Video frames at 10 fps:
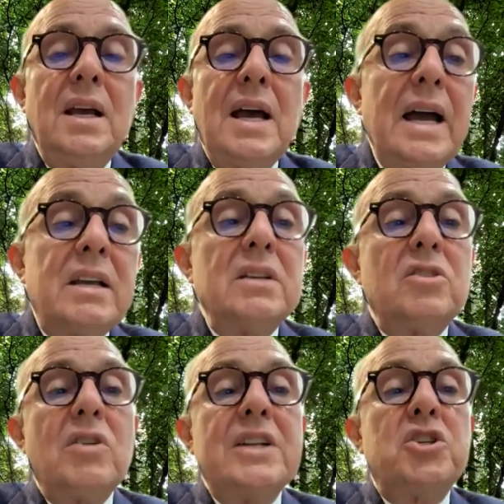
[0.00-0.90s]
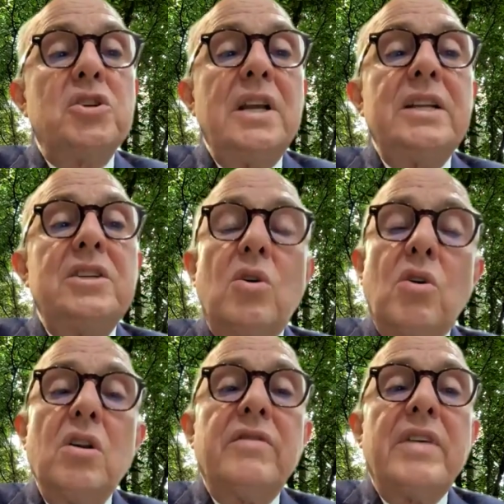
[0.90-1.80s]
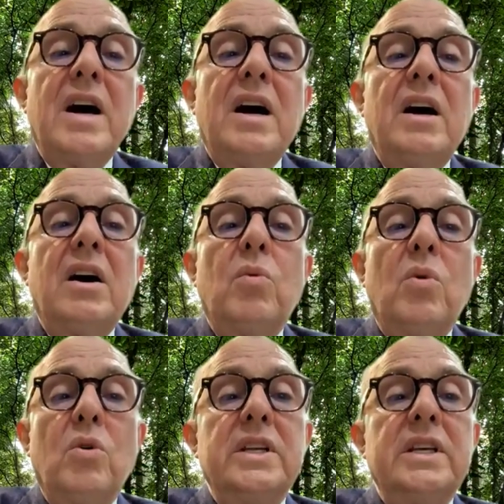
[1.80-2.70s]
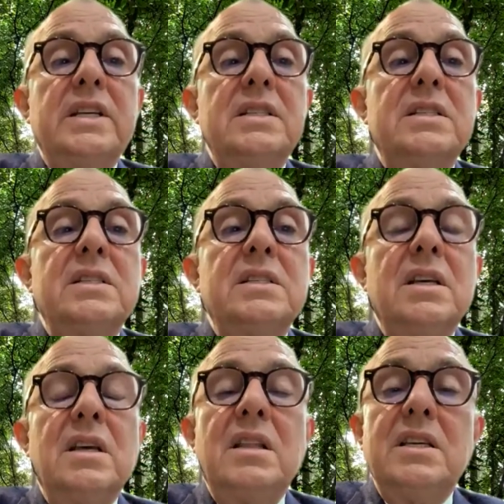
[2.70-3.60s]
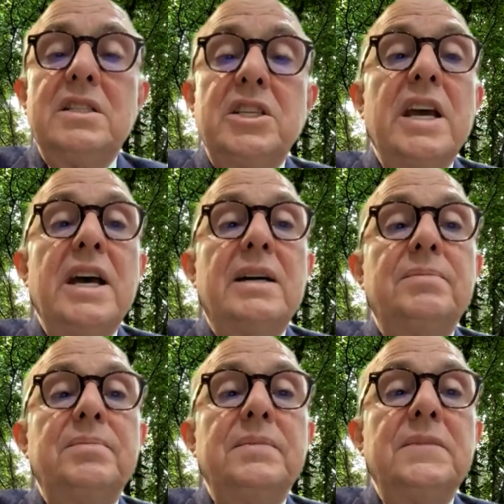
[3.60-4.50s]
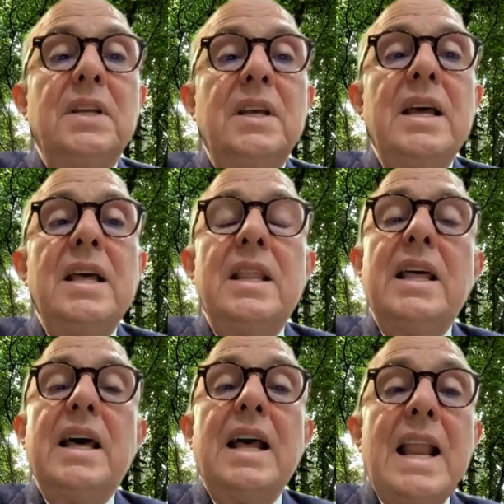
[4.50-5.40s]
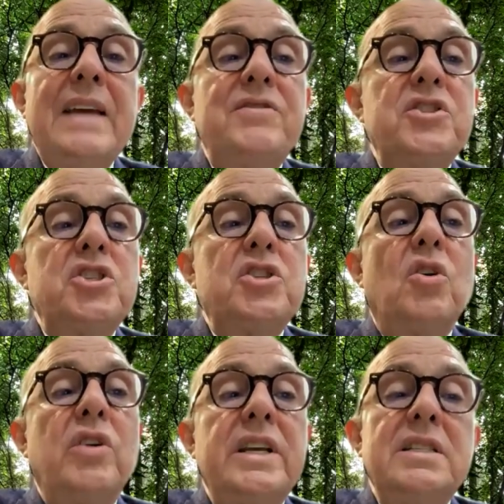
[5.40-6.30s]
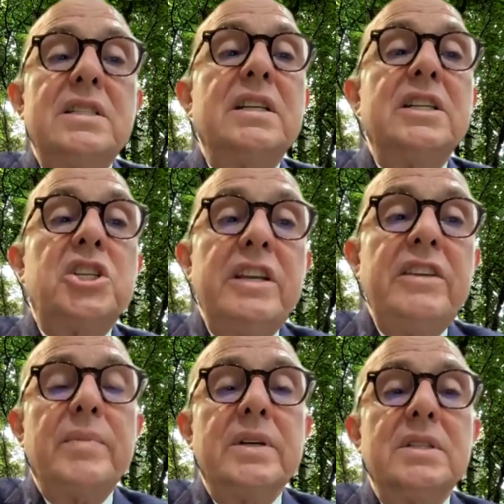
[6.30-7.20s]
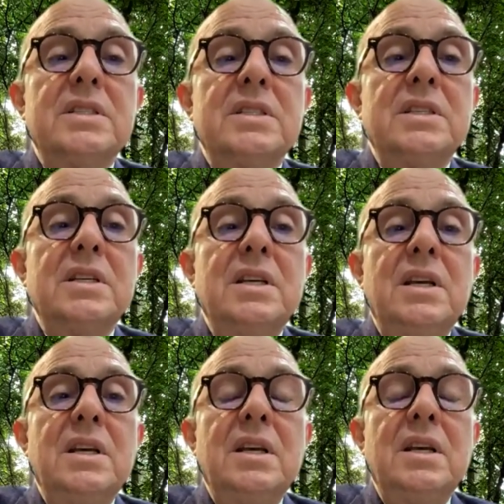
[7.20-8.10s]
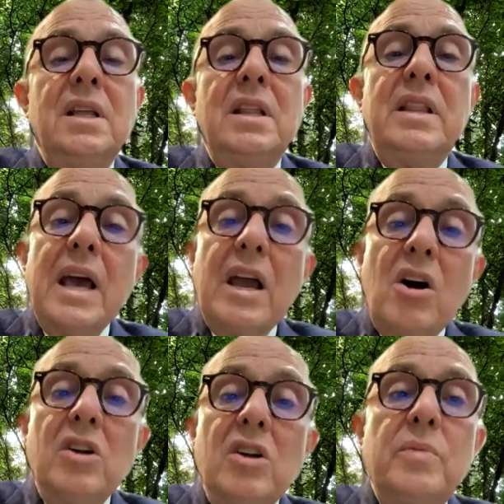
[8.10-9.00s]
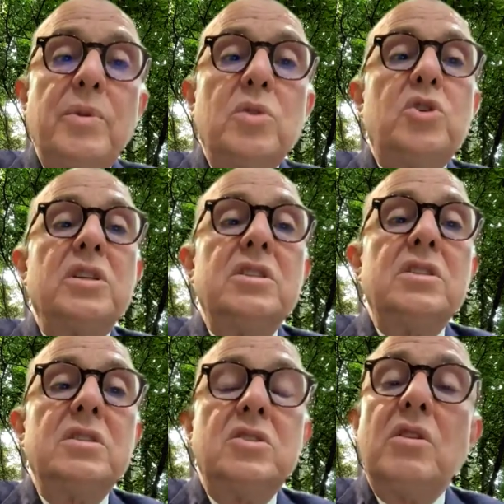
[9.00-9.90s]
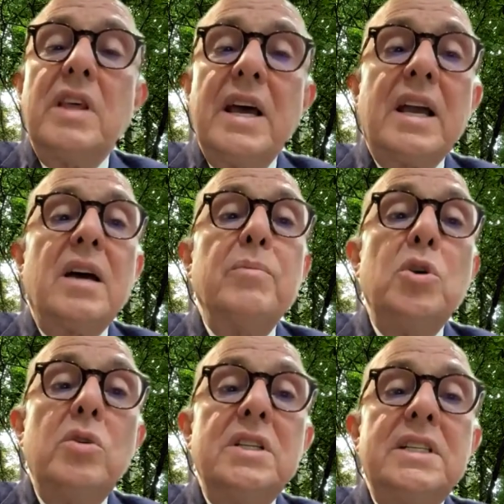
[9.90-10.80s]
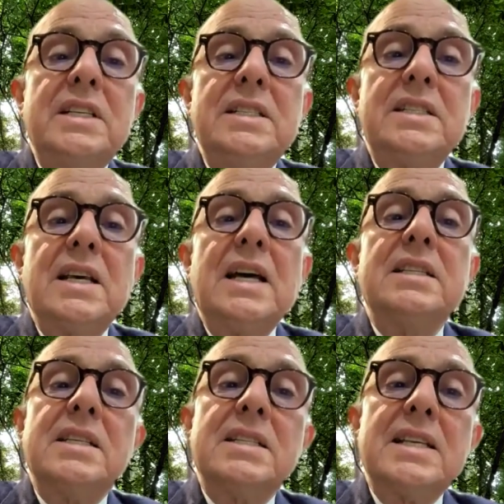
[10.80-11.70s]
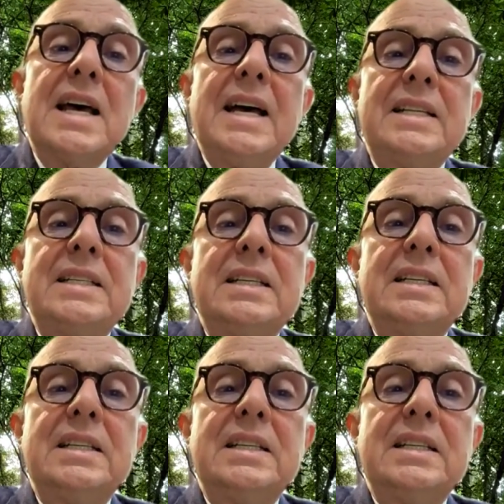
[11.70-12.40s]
I congratulate all of our awardees this year. Their life stories and achievements, their contribution to their communities and society